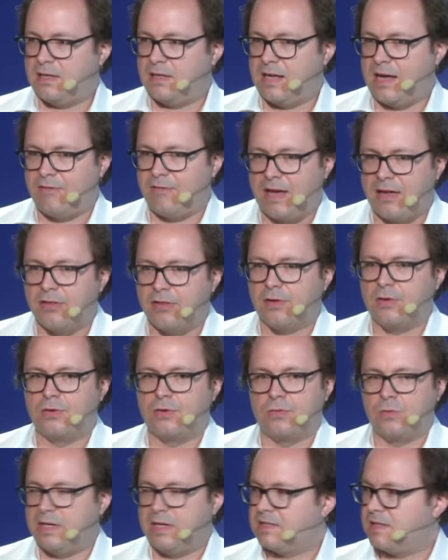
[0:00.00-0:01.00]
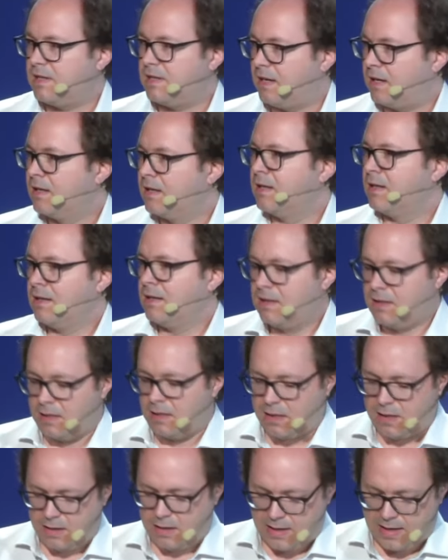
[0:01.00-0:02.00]
have ethical reasoning
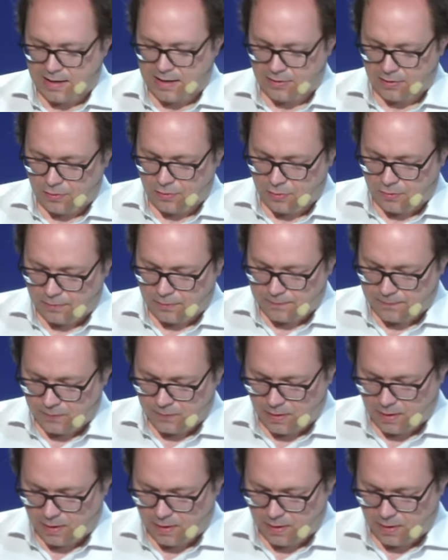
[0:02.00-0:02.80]
and ethical